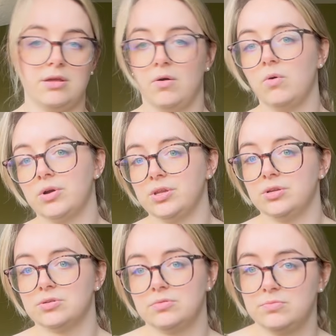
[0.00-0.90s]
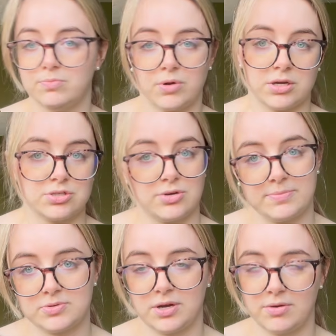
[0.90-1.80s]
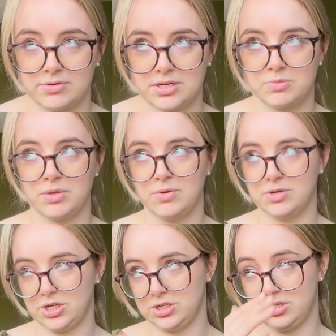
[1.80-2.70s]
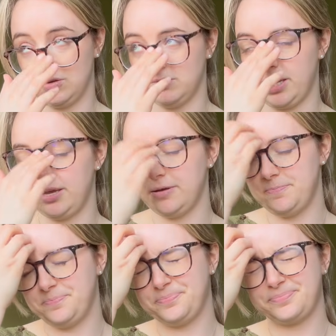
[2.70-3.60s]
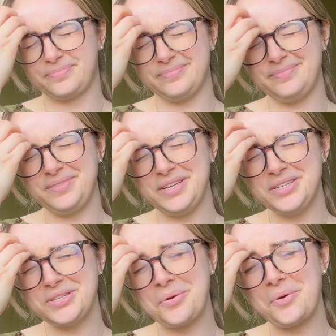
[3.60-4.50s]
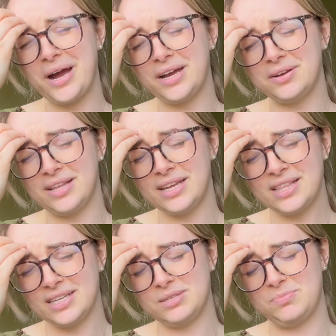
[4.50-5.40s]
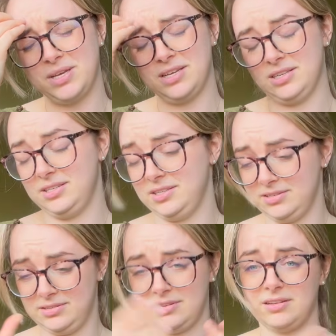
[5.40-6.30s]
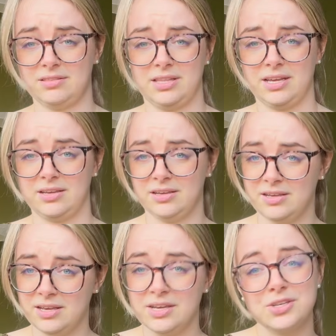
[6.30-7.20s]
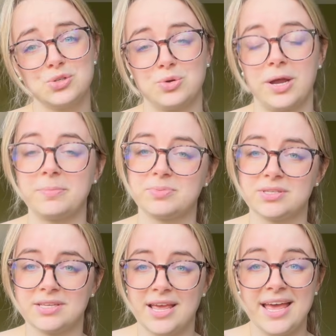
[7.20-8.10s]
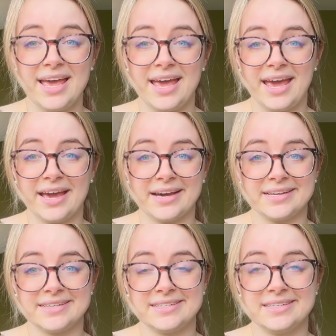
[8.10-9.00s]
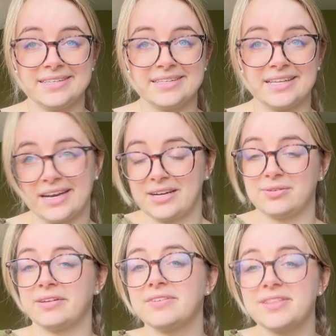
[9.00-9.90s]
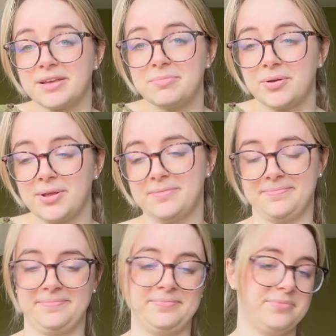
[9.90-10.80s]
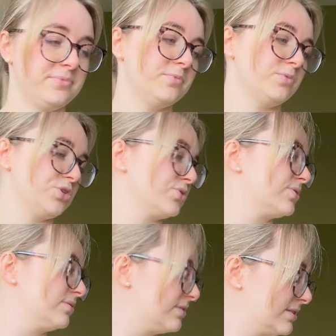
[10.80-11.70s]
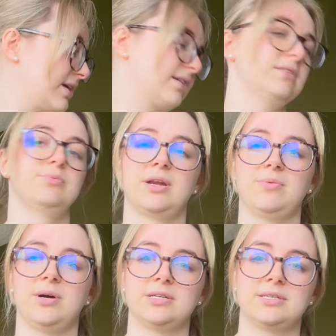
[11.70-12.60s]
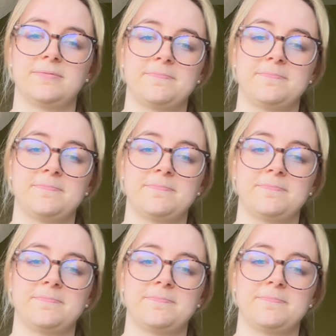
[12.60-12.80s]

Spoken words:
your bra straps are out on display, which I just don't like. So I like this because it's got thick straps and then I don't have to think about it, which is exactly what I want.